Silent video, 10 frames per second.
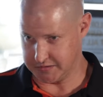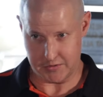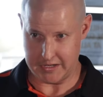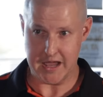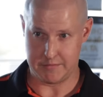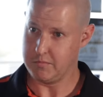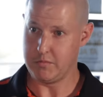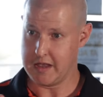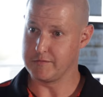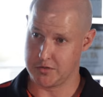So again,
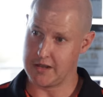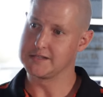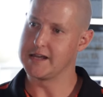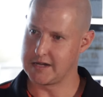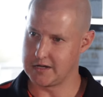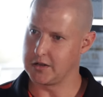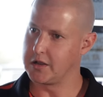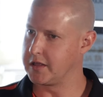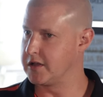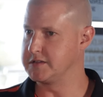we have translated a
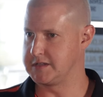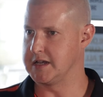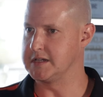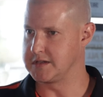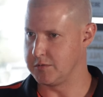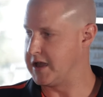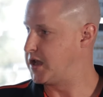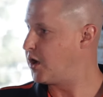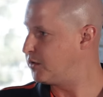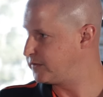lot of those things that we're
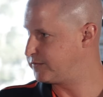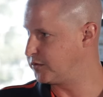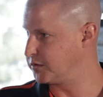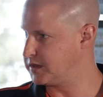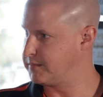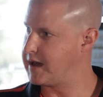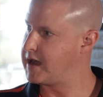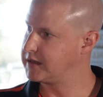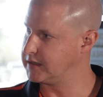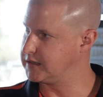known for in the
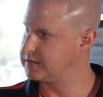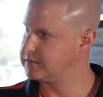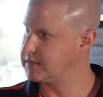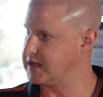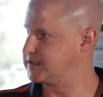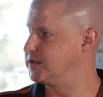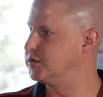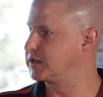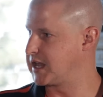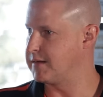market and
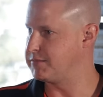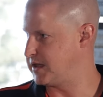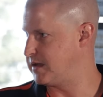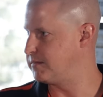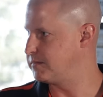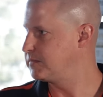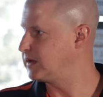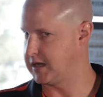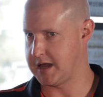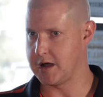still kept them
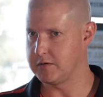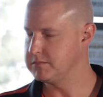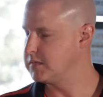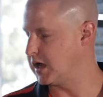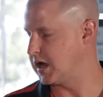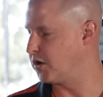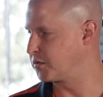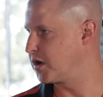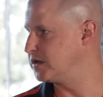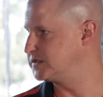in our
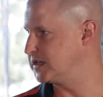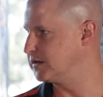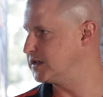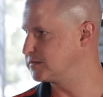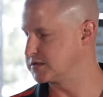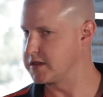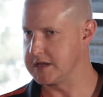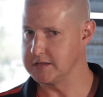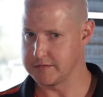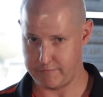on-road series, which I
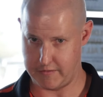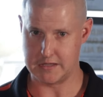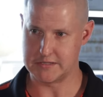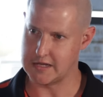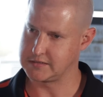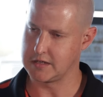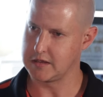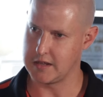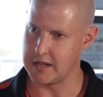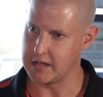think is a
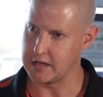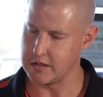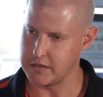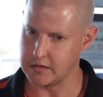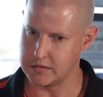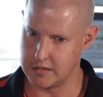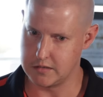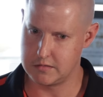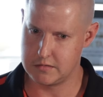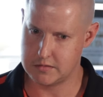fantastic thing. And I think
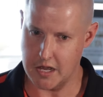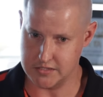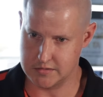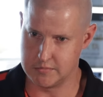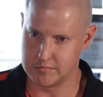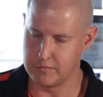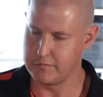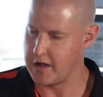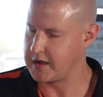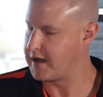that customers will
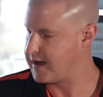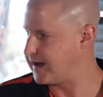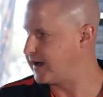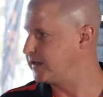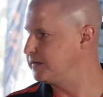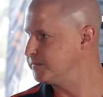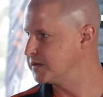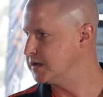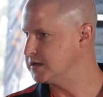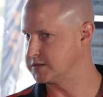find it hard
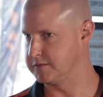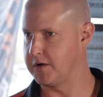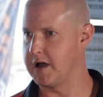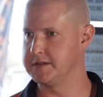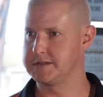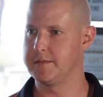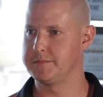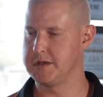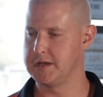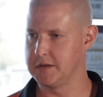to find
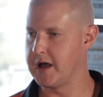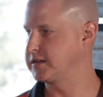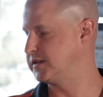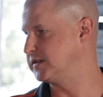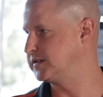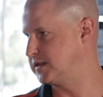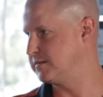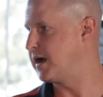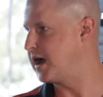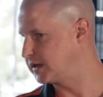something like this in
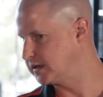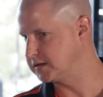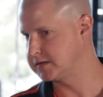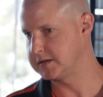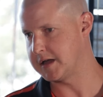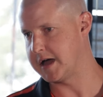the market